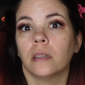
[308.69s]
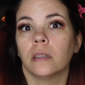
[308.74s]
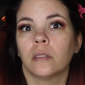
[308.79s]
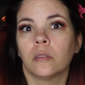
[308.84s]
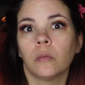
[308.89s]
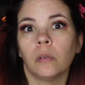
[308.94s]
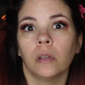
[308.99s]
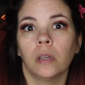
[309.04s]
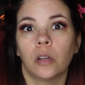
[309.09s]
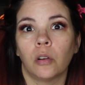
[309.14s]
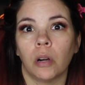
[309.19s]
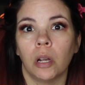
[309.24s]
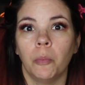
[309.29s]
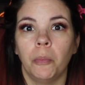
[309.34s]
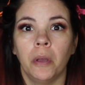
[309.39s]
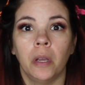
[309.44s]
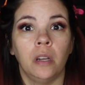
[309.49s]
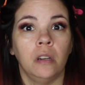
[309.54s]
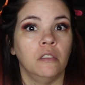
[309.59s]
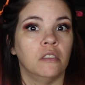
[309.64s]
it's really
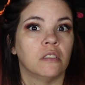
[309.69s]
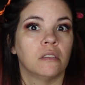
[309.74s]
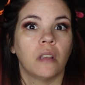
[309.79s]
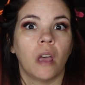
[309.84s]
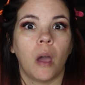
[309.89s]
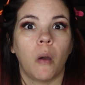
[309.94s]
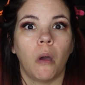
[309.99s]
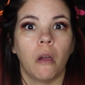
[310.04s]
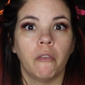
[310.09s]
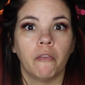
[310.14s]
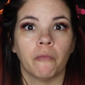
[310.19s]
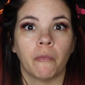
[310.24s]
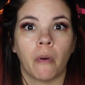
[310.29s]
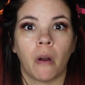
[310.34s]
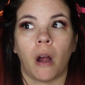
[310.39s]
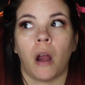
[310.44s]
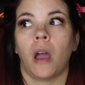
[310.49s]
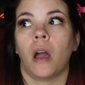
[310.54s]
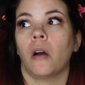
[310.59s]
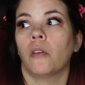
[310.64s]
creepy, and you stay away from her
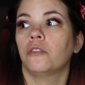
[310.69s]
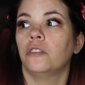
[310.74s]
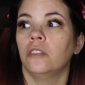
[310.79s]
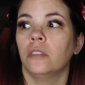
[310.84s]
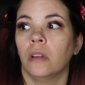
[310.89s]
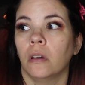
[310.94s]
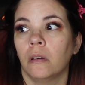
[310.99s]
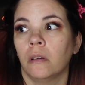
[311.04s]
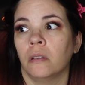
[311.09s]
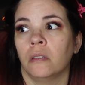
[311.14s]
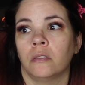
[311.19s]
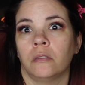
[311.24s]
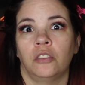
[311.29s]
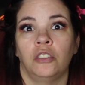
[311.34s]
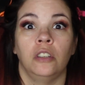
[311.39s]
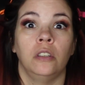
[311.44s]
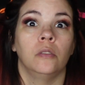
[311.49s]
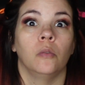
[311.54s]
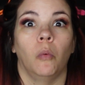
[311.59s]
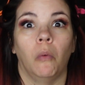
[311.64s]
house, you know, because
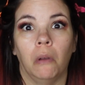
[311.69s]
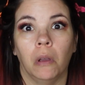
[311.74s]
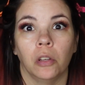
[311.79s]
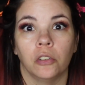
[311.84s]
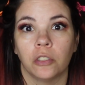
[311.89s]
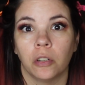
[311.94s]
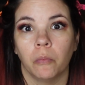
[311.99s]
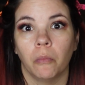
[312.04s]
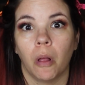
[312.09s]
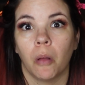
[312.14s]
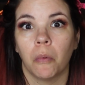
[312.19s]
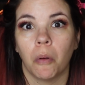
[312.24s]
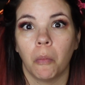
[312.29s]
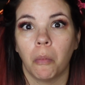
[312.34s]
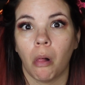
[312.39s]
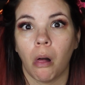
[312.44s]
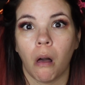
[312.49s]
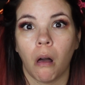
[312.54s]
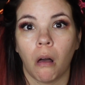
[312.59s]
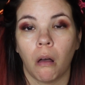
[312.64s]
she's a witch and blah blah
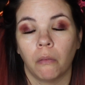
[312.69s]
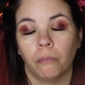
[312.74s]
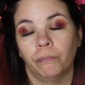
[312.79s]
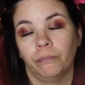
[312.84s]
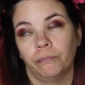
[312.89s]
blah.